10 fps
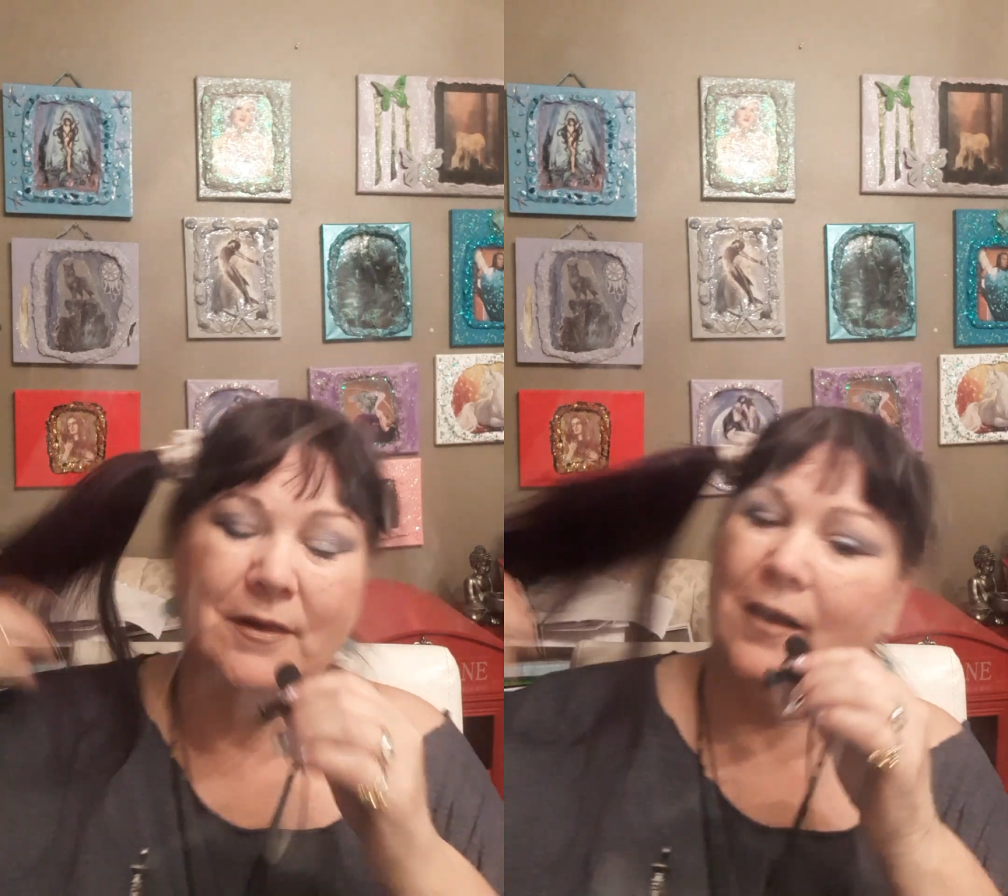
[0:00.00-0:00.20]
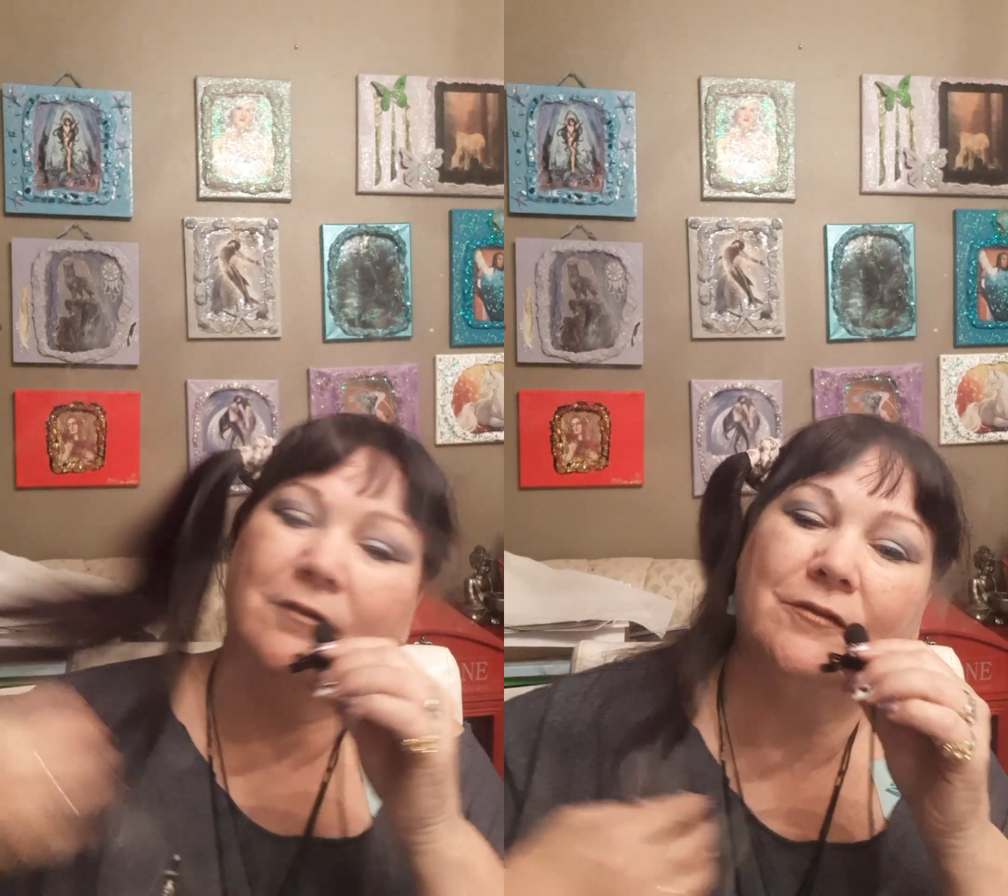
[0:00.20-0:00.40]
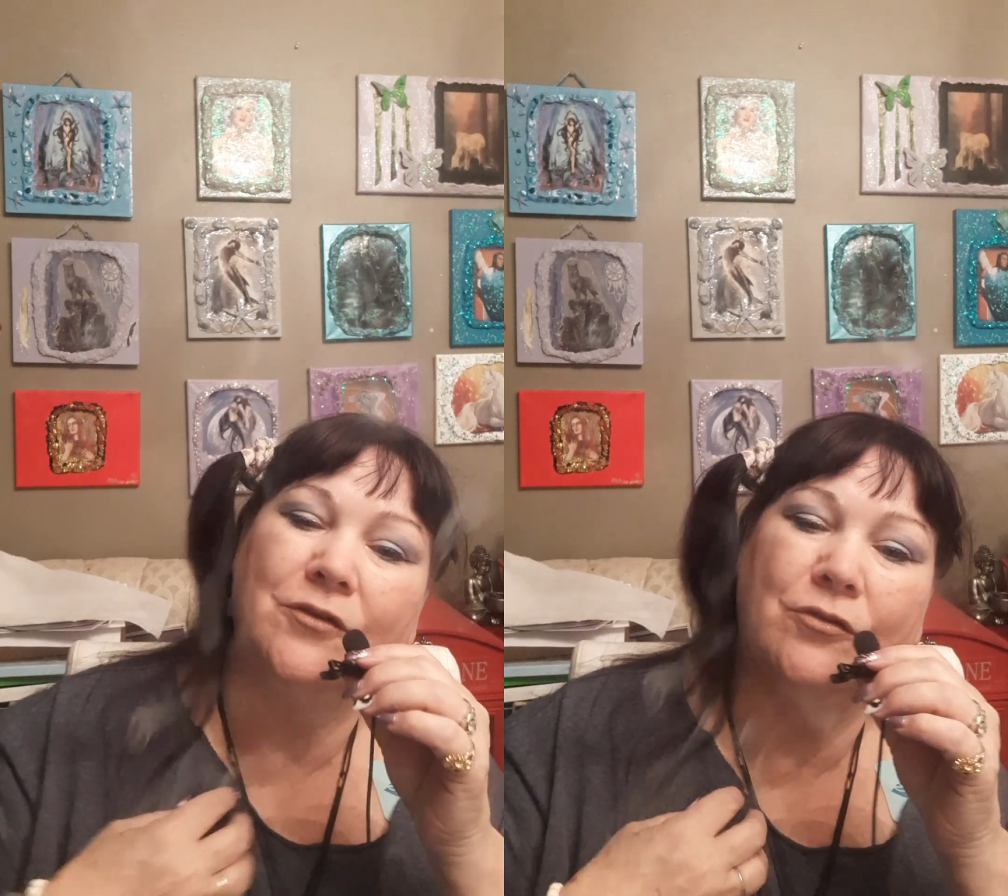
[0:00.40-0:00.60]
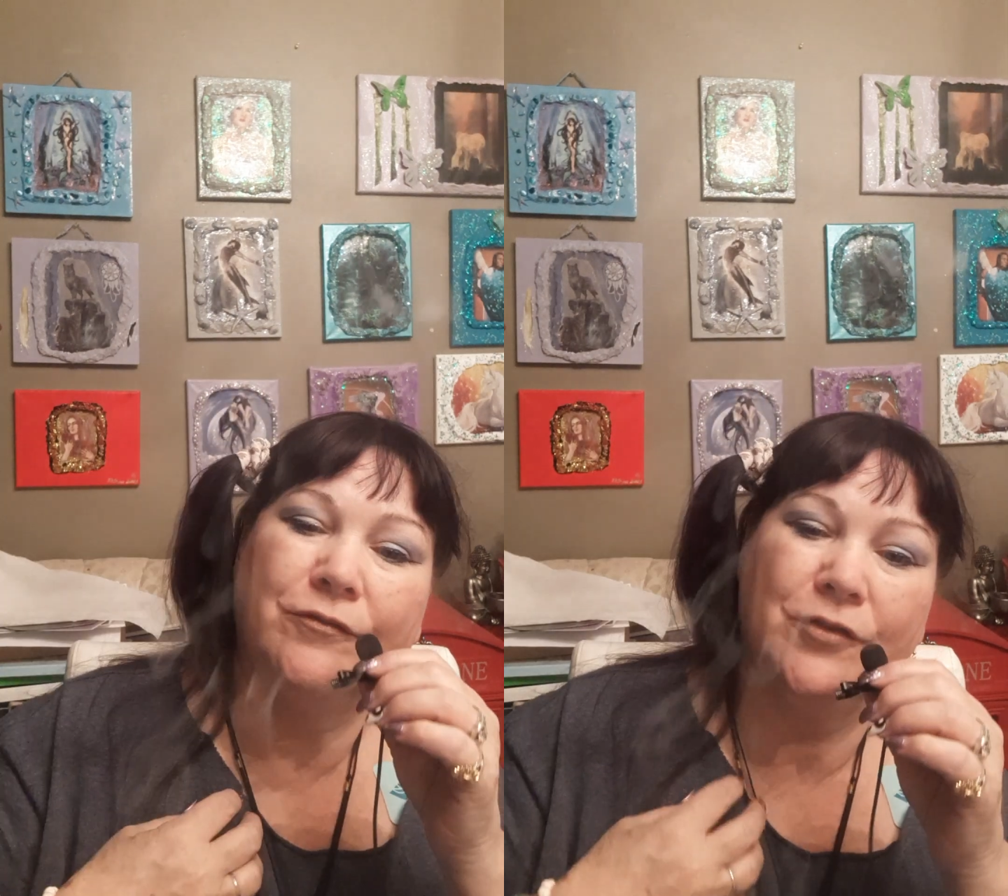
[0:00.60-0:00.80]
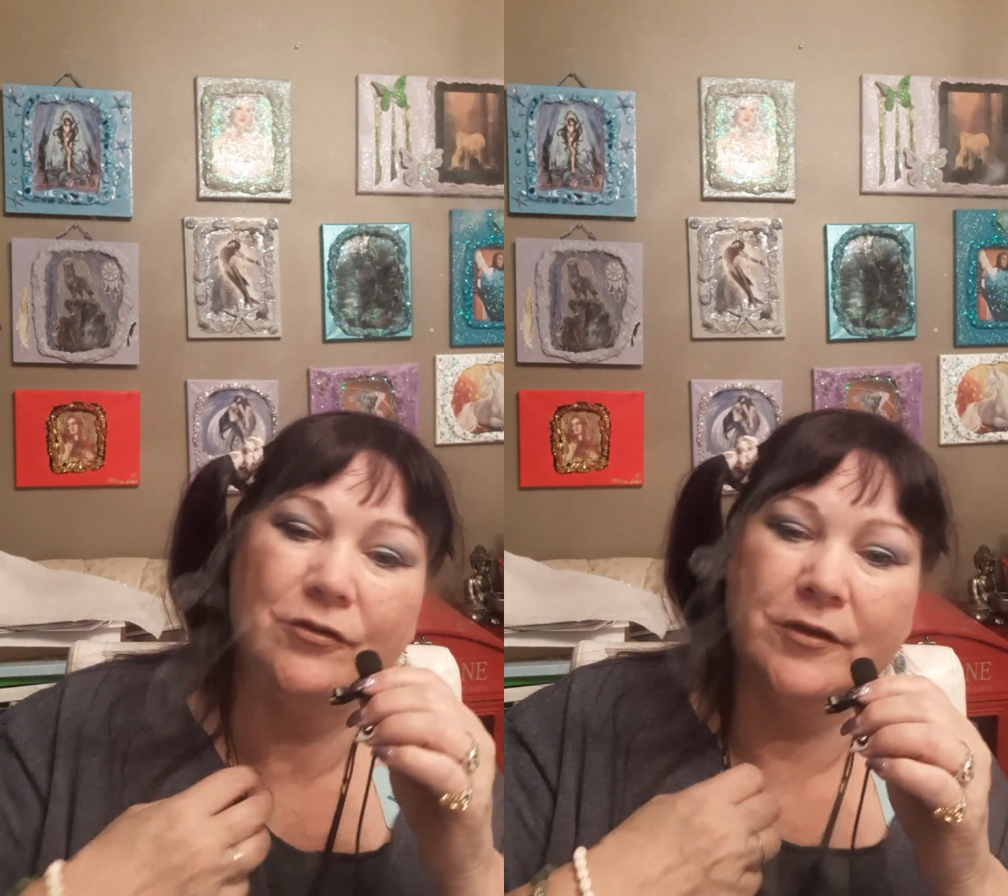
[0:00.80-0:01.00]
I don't know
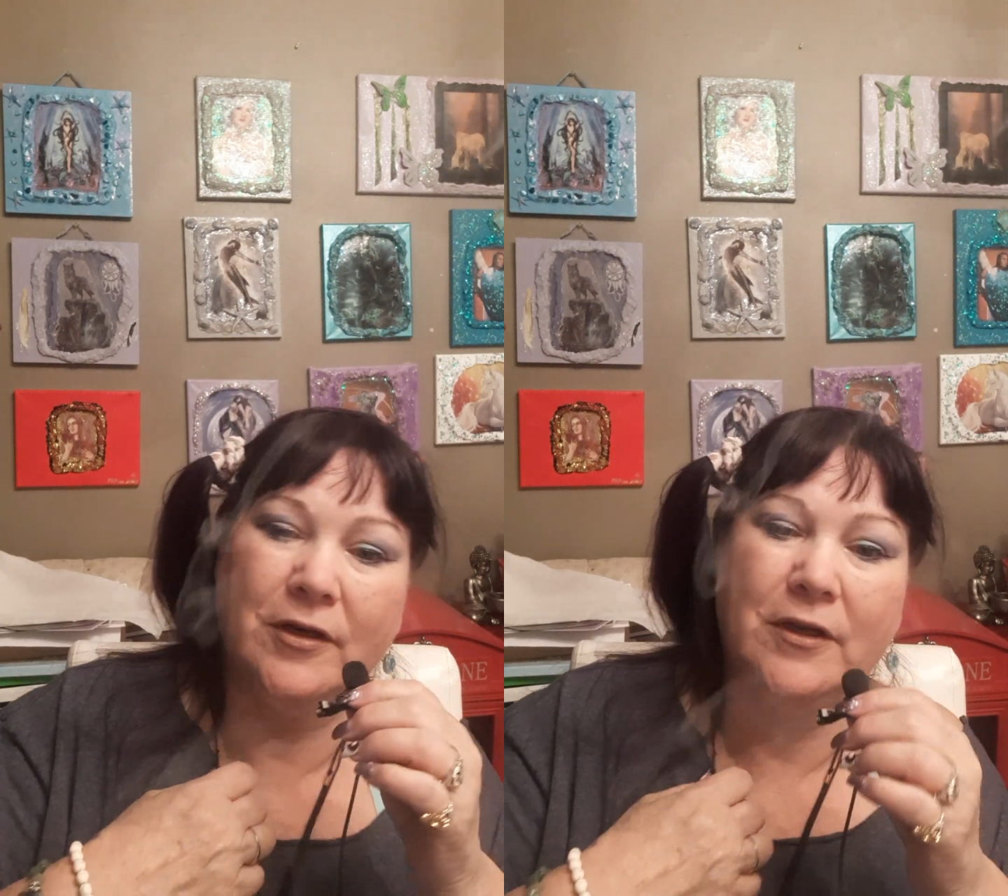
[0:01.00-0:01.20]
if you can